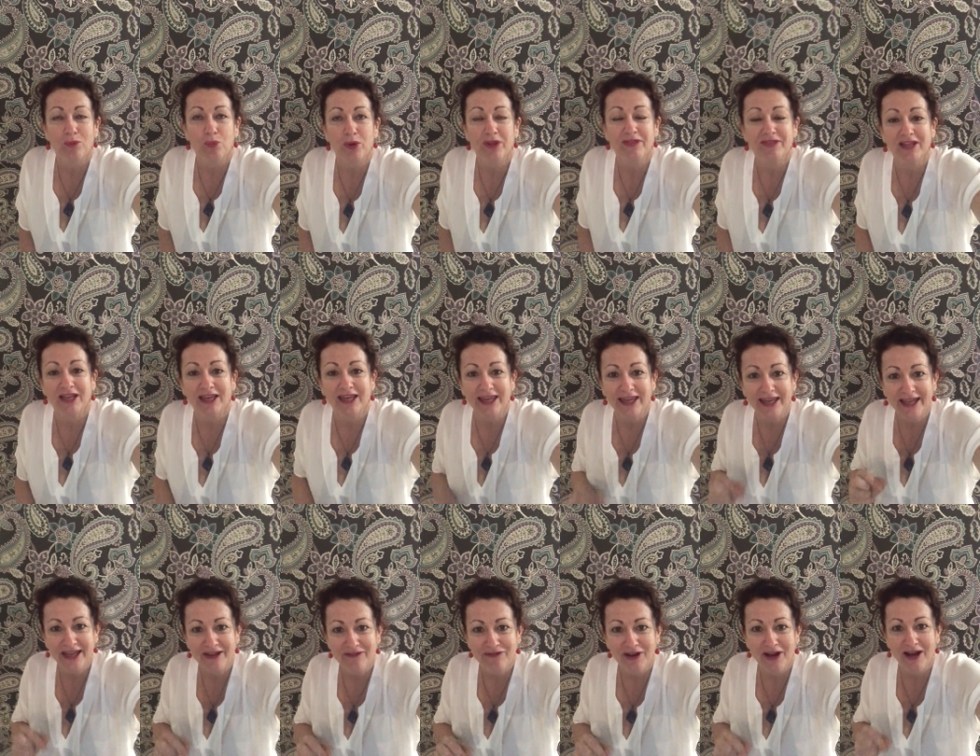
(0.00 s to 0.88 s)
when the
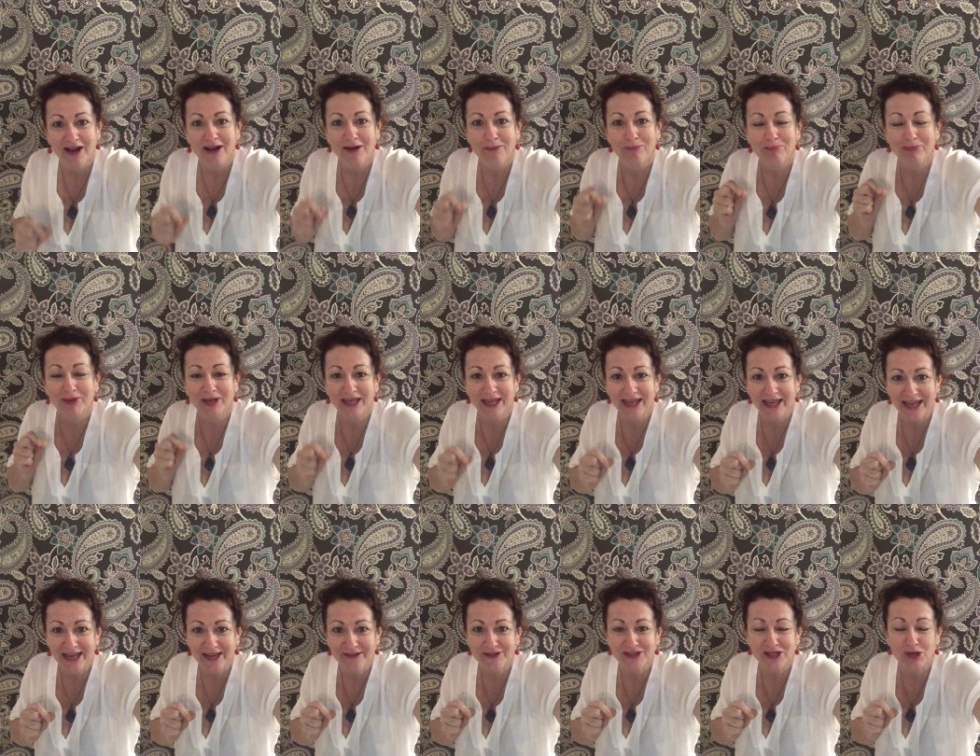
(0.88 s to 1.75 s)
liver
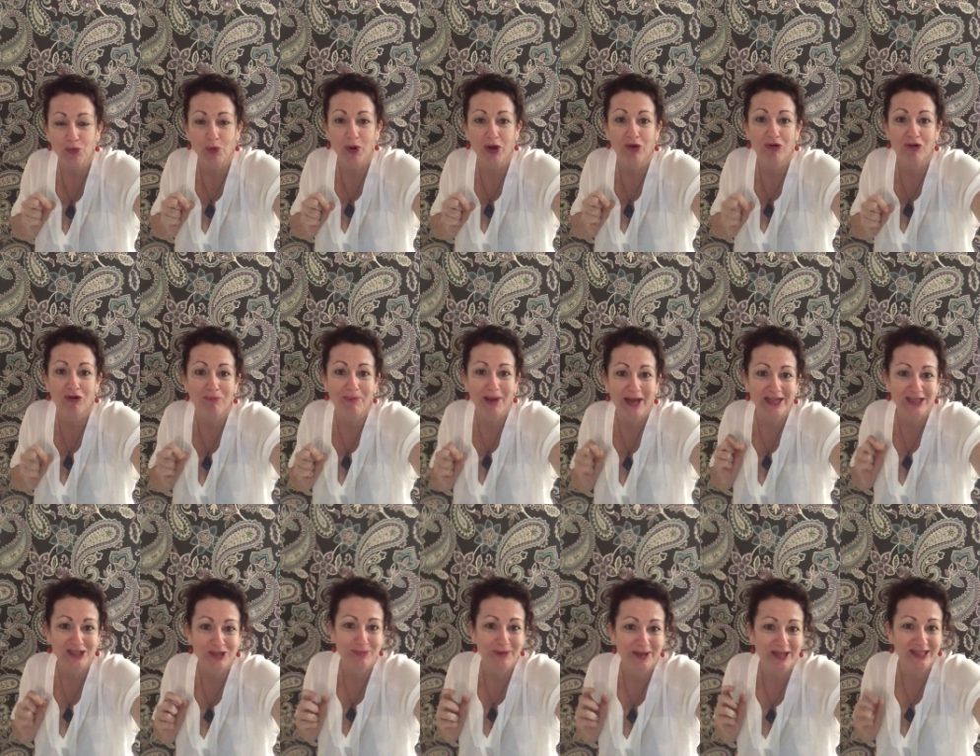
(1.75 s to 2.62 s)
believes that we are
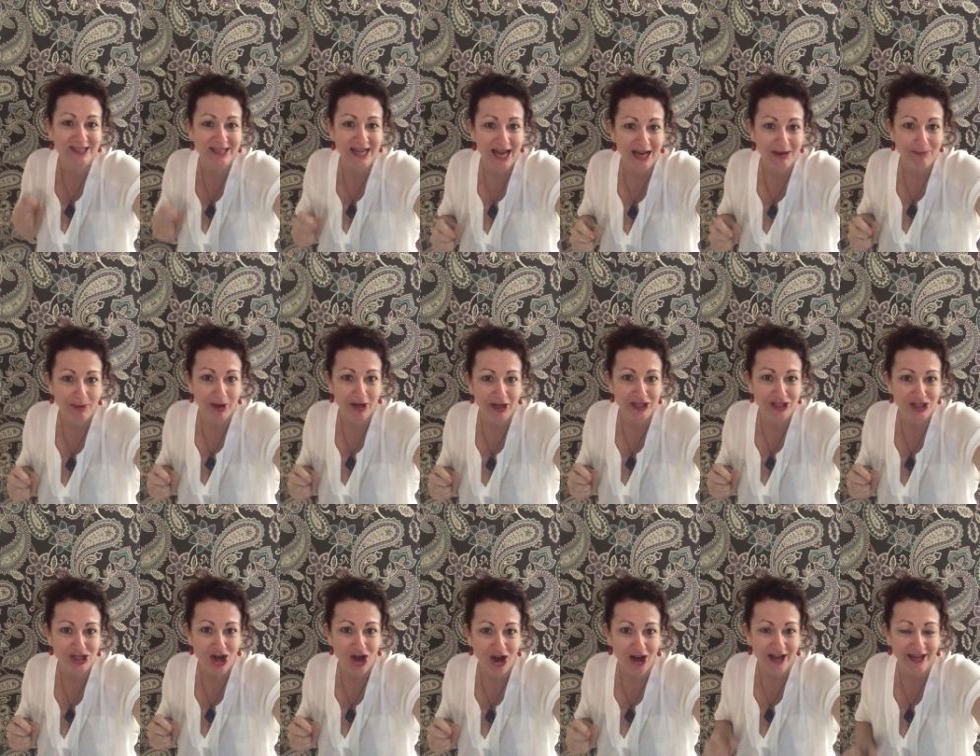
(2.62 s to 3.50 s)
about to be attacked by a
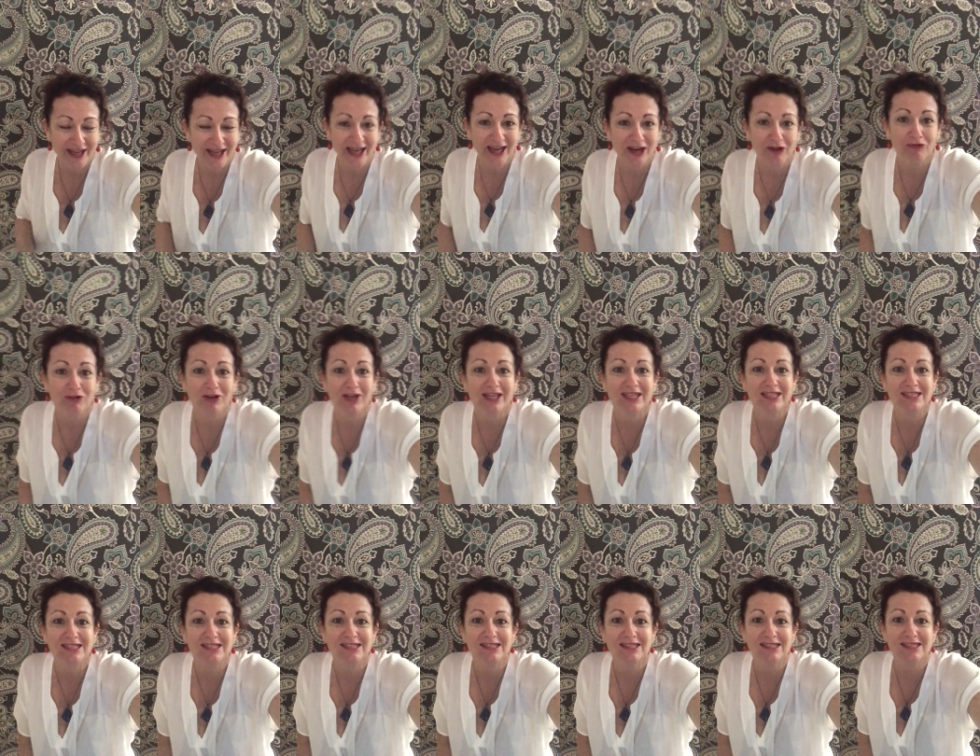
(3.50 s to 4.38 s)
tiger, it
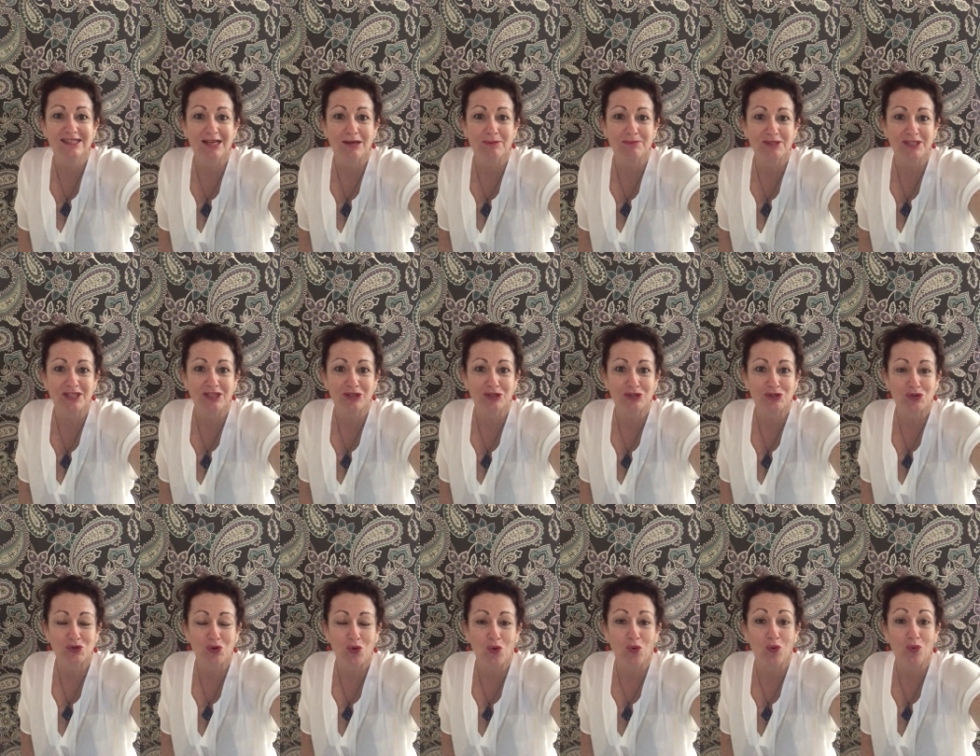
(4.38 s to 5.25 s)
releases a
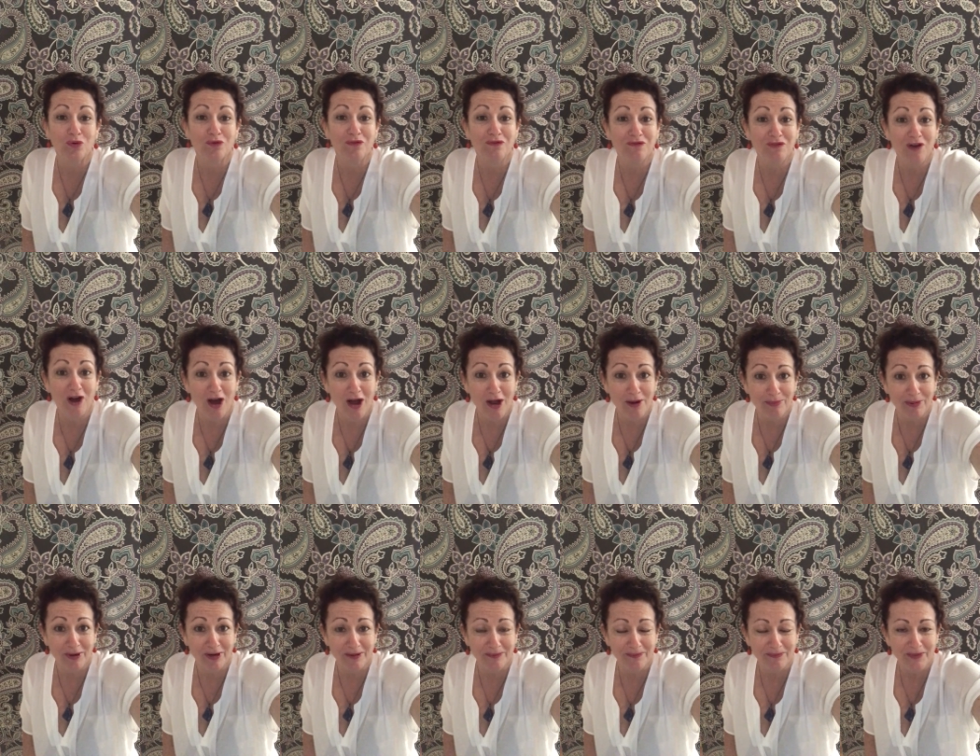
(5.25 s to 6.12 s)
substance called
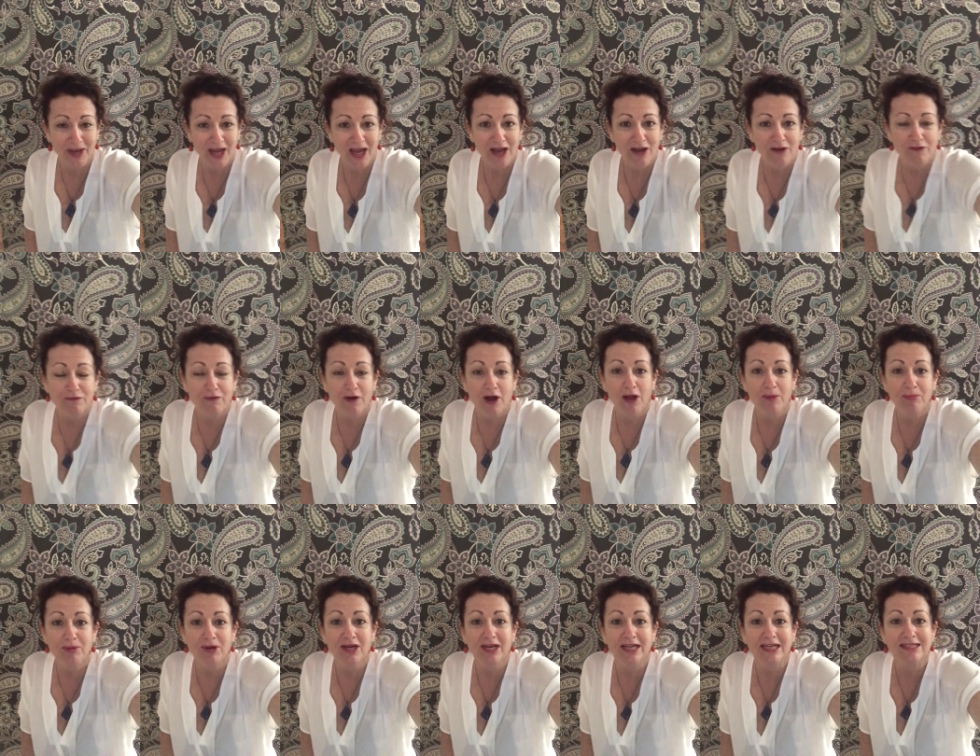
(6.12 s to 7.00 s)
fibrin.
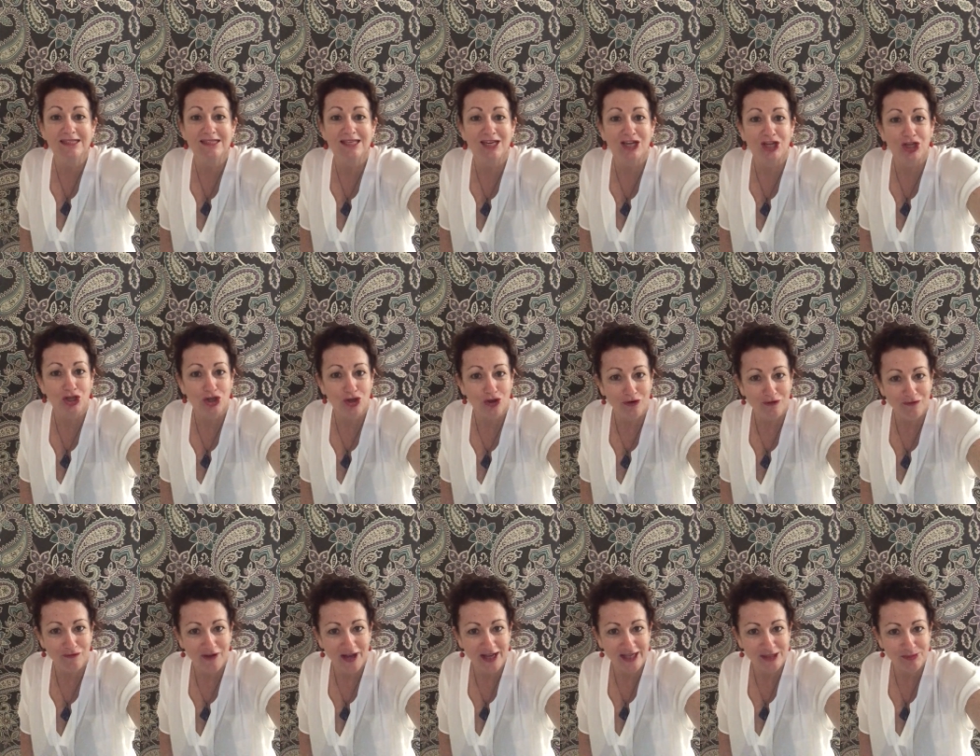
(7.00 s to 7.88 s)
Fibrin is an
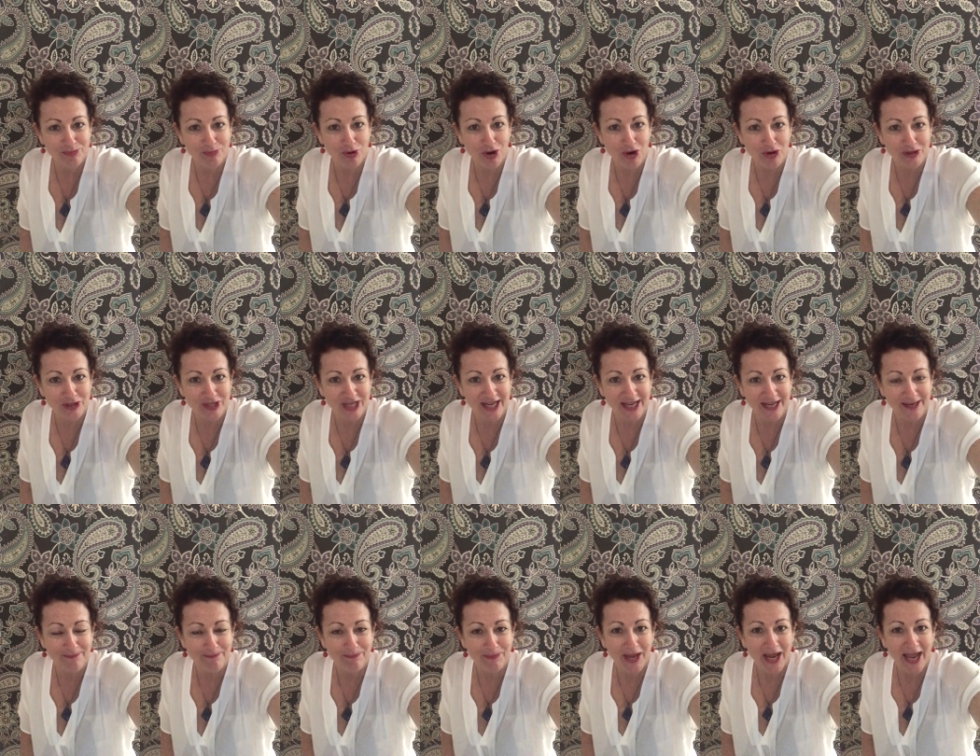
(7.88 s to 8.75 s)
acute phase
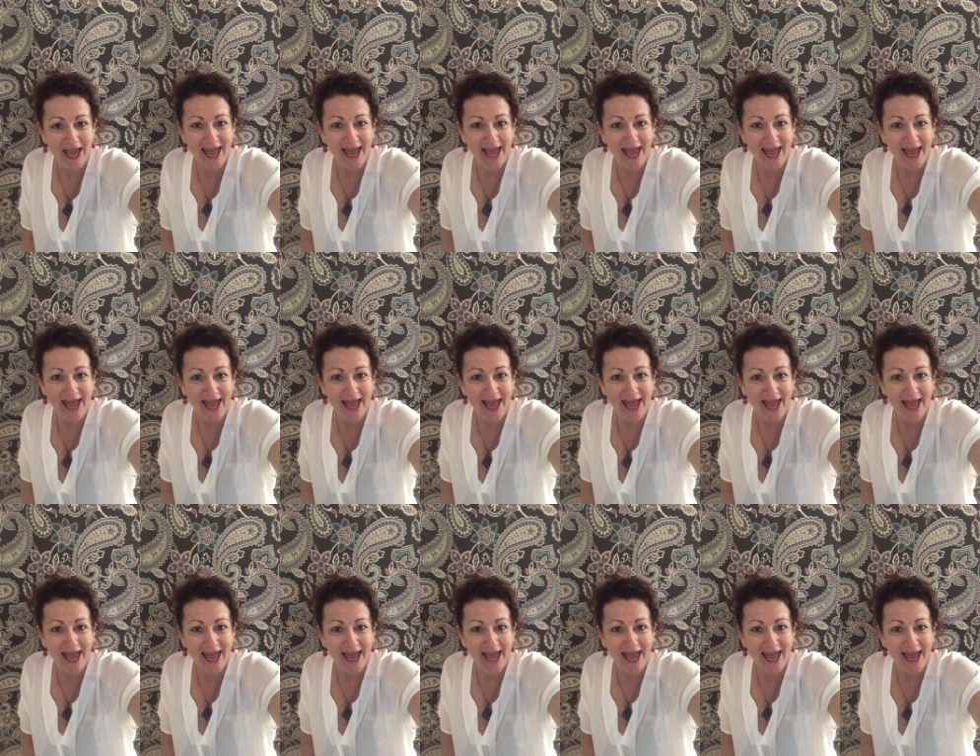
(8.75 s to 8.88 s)
protein